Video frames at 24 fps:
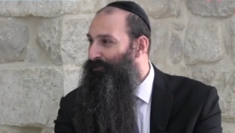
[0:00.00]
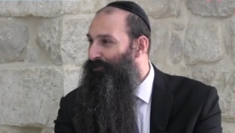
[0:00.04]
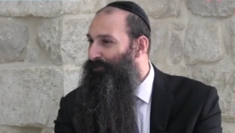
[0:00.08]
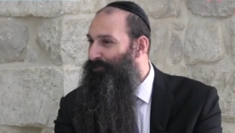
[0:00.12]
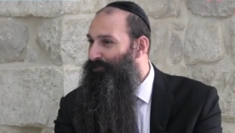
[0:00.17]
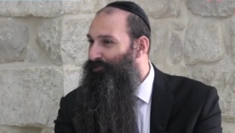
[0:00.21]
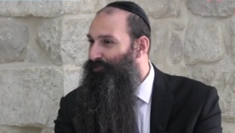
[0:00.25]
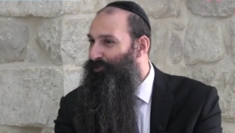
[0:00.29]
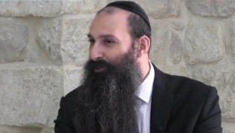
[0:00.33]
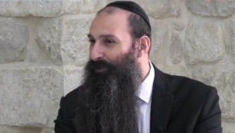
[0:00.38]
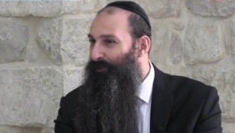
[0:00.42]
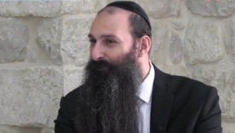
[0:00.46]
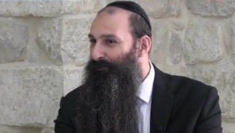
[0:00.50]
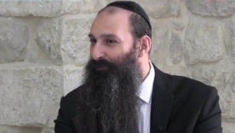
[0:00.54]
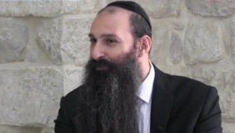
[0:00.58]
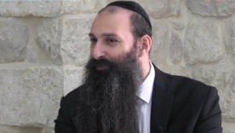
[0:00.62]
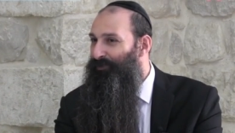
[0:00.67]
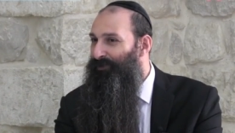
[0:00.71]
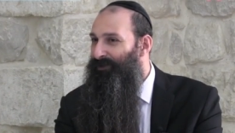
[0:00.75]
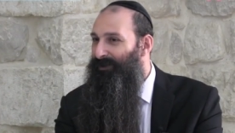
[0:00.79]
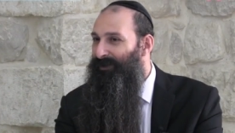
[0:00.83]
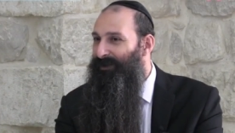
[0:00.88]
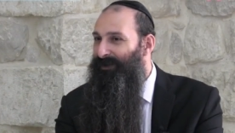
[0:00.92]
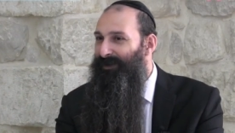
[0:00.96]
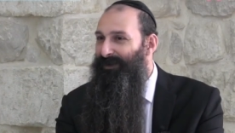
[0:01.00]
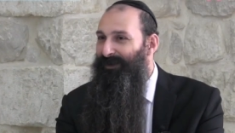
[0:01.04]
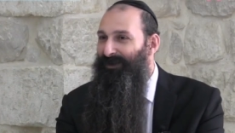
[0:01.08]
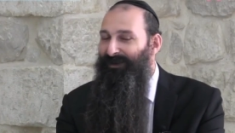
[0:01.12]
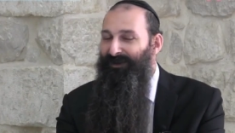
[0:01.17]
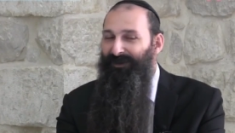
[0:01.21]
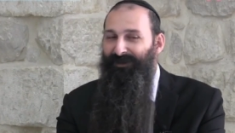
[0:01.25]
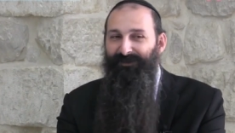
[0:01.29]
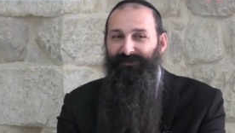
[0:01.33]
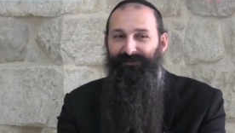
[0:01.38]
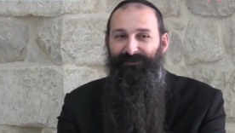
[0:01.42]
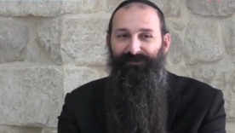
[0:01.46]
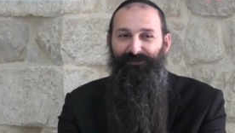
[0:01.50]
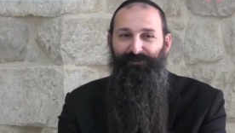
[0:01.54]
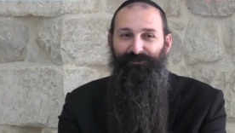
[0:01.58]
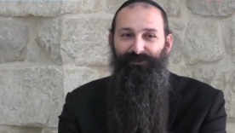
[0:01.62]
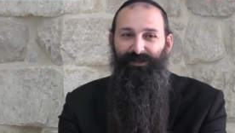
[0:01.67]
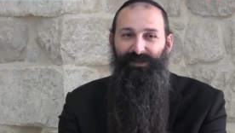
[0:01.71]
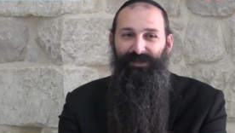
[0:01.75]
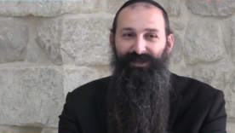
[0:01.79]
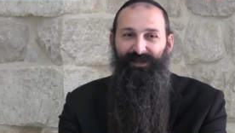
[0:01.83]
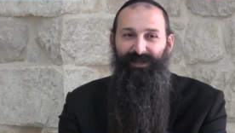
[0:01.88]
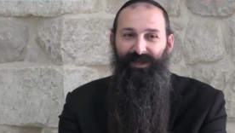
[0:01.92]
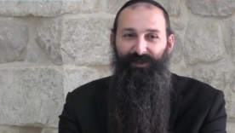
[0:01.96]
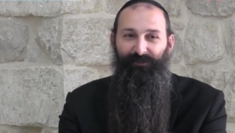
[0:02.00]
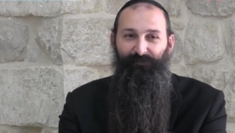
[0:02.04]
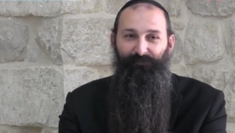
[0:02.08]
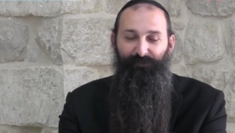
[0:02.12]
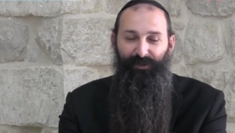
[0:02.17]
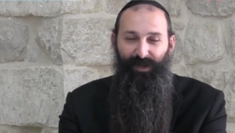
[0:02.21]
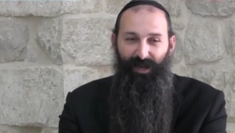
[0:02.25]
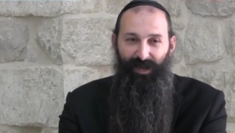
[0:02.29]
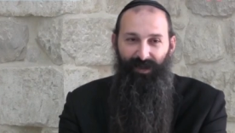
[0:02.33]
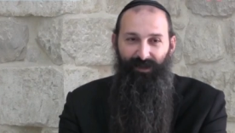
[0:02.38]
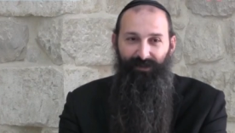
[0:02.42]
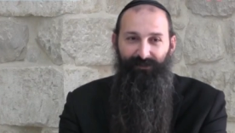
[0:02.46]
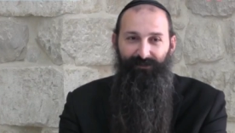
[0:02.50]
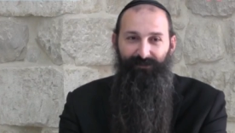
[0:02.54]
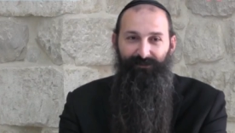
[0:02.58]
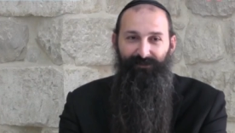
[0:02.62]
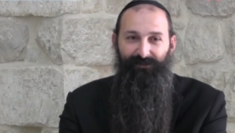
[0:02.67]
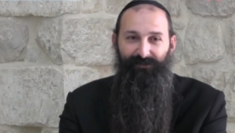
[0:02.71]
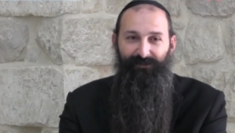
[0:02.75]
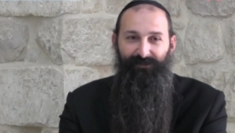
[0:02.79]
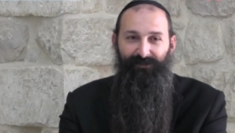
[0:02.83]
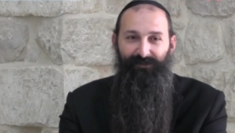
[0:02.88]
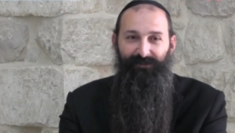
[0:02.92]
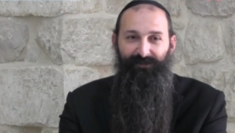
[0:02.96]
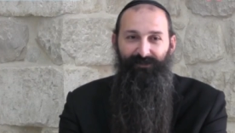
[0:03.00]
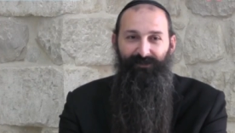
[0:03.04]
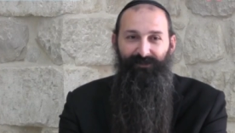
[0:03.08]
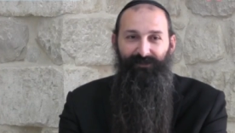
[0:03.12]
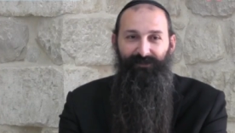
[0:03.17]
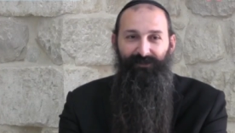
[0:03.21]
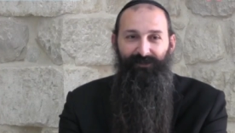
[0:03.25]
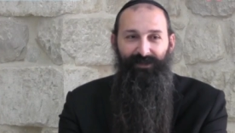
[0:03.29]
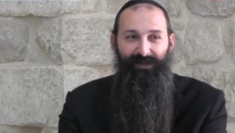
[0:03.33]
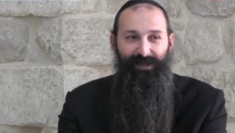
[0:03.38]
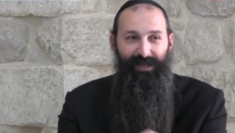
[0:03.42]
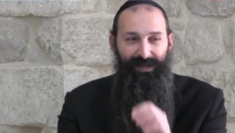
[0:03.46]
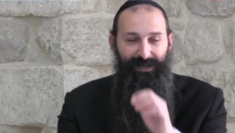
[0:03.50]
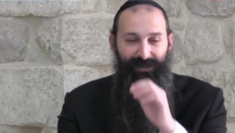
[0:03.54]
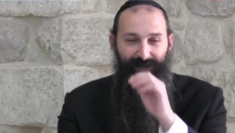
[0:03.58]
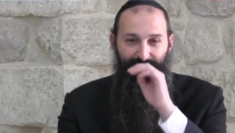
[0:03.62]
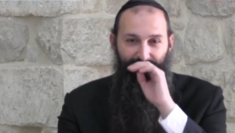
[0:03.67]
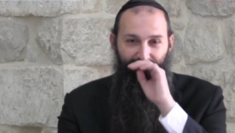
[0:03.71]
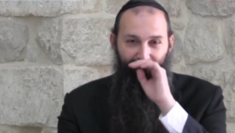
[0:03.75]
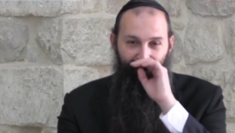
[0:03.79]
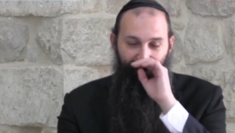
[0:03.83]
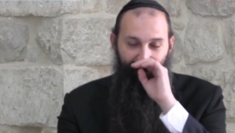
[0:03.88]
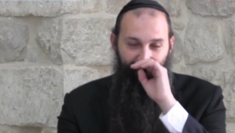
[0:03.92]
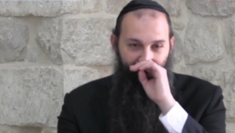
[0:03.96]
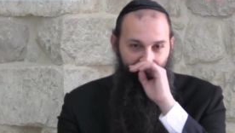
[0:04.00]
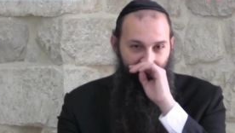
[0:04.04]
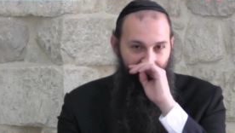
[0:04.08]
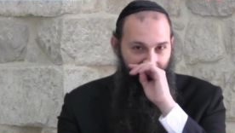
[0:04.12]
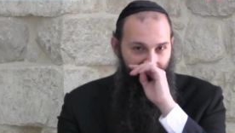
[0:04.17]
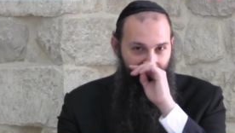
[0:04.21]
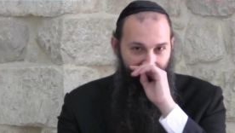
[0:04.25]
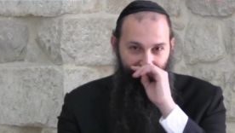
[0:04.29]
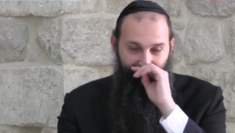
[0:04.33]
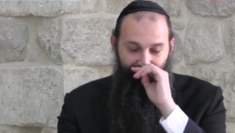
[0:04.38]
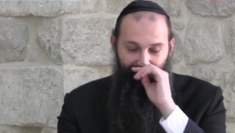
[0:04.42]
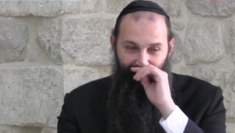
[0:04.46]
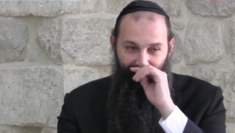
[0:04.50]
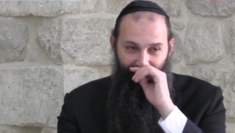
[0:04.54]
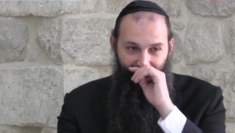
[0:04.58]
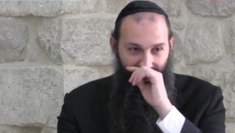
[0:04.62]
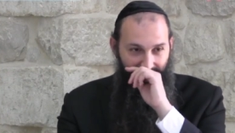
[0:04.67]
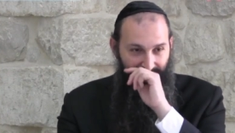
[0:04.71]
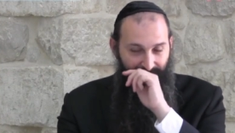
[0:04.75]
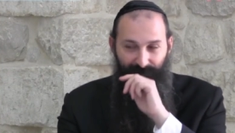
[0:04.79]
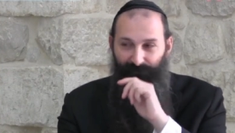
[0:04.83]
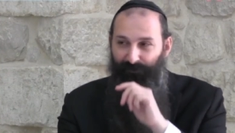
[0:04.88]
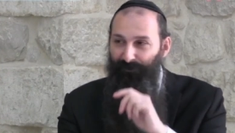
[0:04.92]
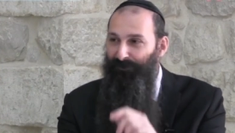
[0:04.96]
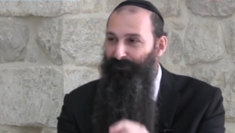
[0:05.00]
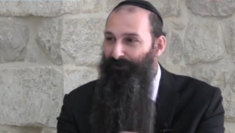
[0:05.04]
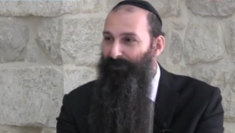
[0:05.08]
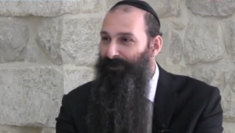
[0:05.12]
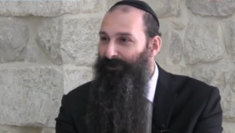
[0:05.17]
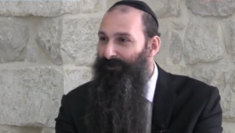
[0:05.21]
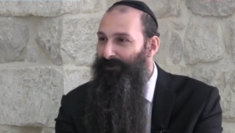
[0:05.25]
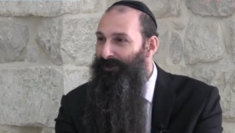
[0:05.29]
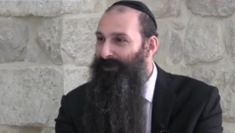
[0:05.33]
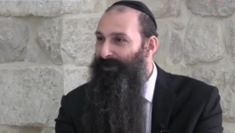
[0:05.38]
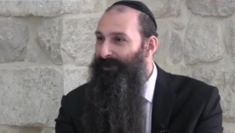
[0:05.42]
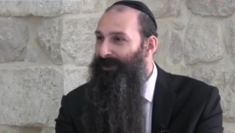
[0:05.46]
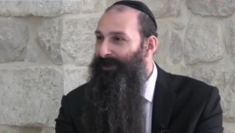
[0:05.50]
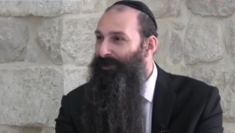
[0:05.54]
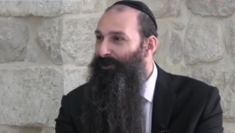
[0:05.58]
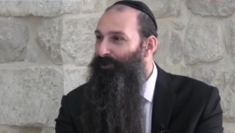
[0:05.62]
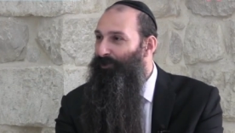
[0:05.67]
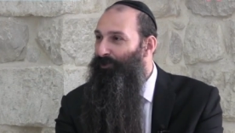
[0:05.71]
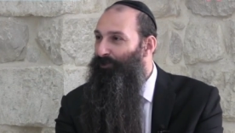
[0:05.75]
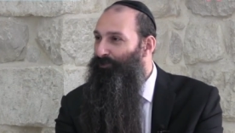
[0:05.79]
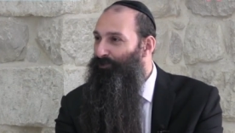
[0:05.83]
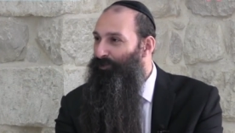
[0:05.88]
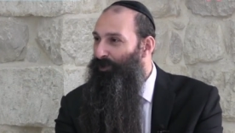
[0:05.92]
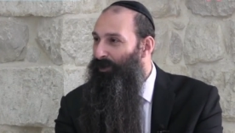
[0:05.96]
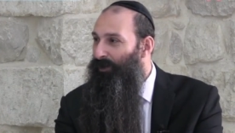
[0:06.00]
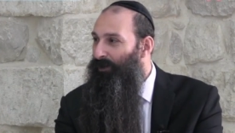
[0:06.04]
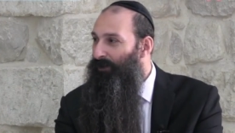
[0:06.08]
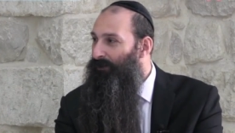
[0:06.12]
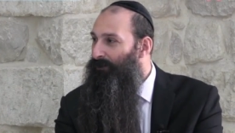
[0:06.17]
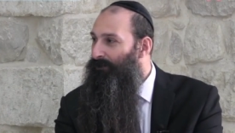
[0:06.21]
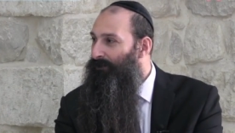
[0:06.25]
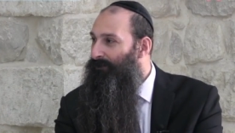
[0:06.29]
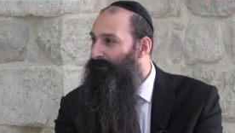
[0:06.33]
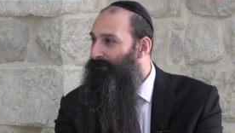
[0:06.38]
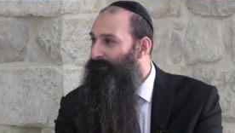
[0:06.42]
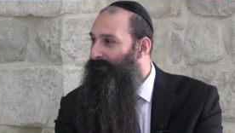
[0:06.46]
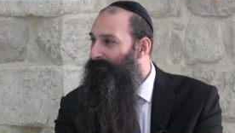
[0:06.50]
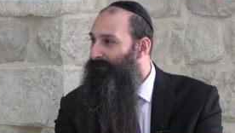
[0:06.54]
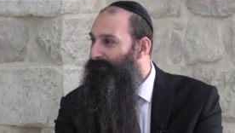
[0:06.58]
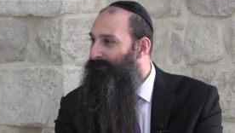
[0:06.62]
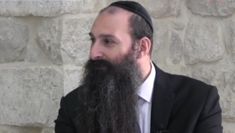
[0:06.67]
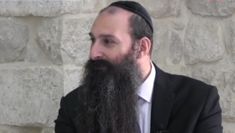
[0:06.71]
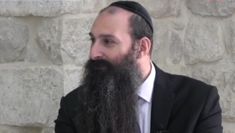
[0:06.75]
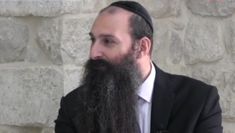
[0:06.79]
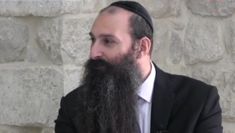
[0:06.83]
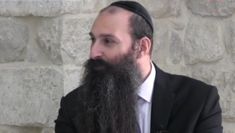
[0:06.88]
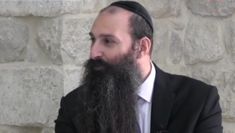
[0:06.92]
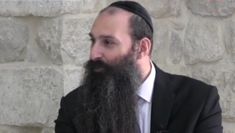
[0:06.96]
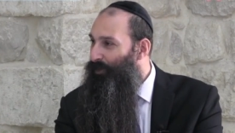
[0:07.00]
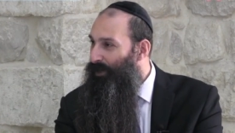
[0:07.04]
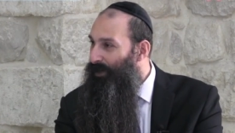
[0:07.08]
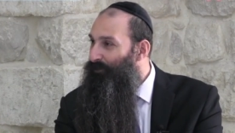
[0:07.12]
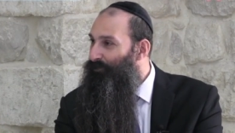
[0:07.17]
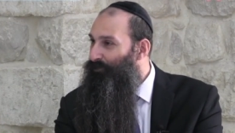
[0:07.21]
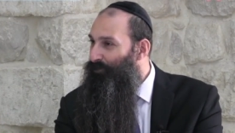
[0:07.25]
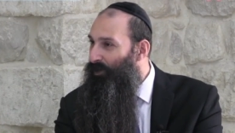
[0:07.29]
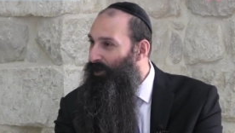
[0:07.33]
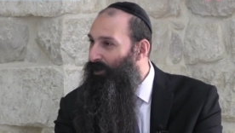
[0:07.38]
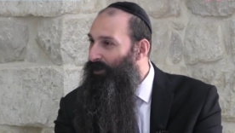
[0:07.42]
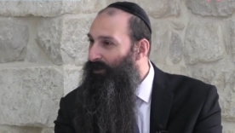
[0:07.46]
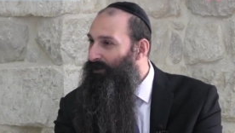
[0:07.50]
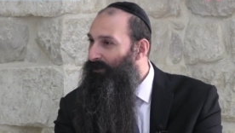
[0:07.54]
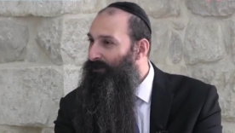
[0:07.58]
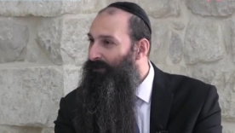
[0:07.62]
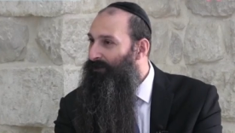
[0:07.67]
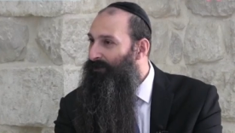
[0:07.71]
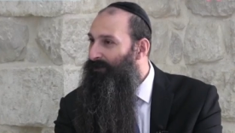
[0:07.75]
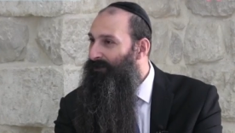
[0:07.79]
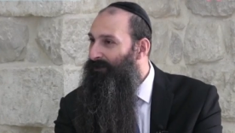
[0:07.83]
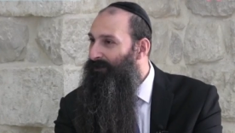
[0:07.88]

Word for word: to the trip till I came back, anything and everything that can go wrong went wrong.